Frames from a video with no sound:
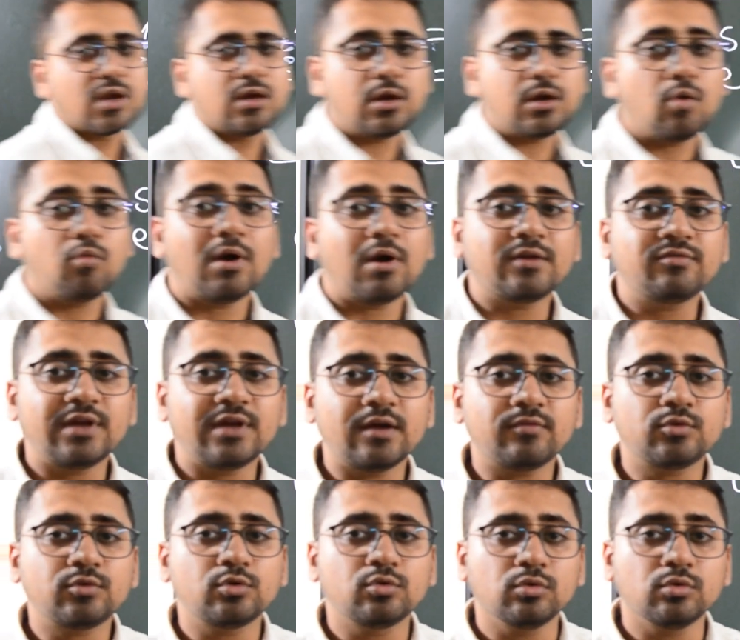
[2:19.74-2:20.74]
Now what we
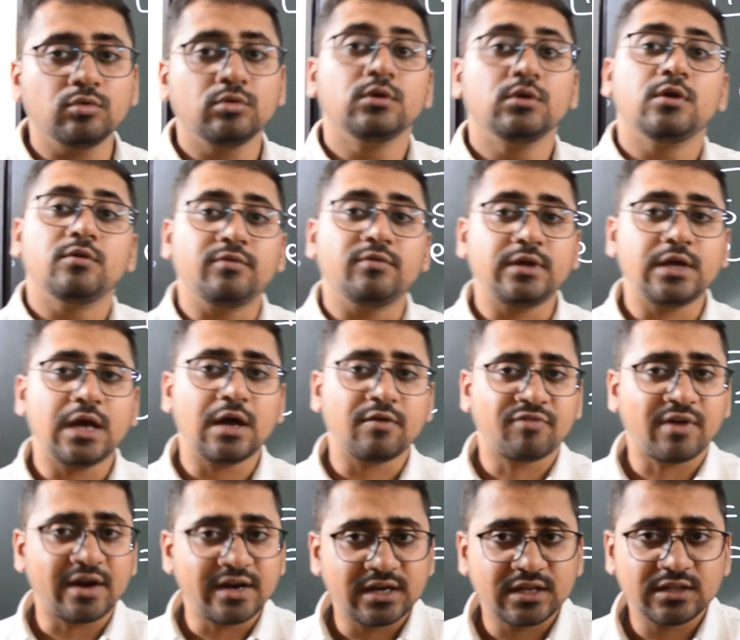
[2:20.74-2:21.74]
have to do, we are
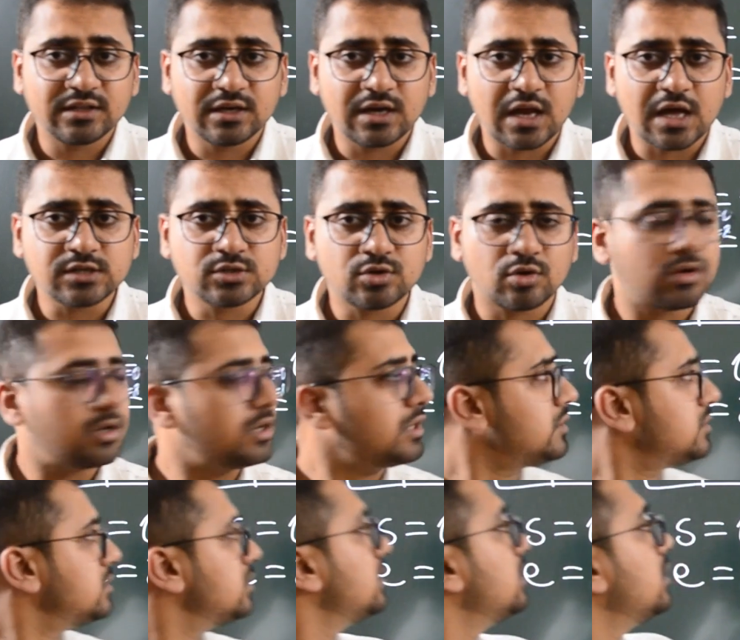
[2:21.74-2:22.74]
finding the last
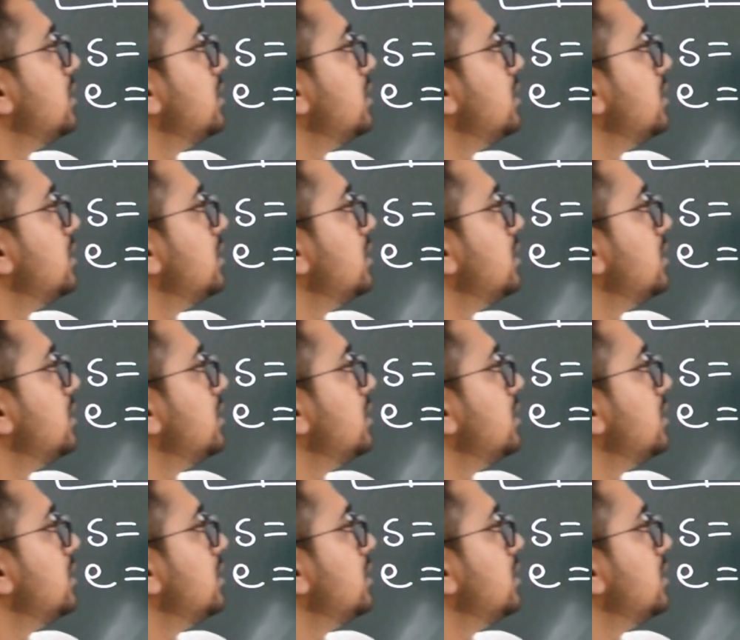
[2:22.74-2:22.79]
occurrence.